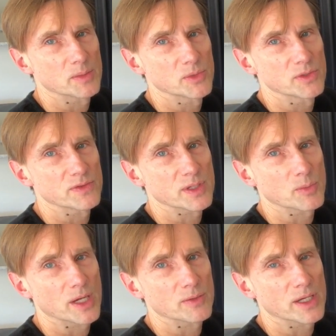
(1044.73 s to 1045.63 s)
to move
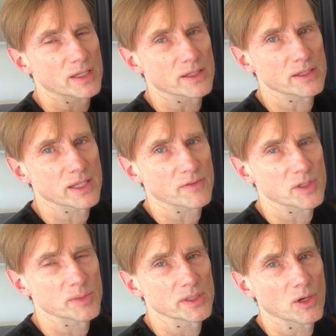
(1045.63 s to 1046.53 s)
somewhat, right? Like these have
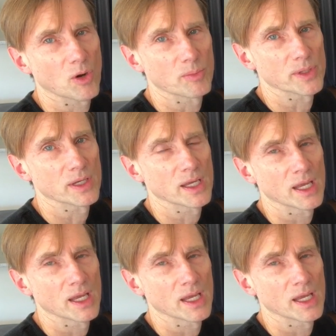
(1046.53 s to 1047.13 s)
to be open.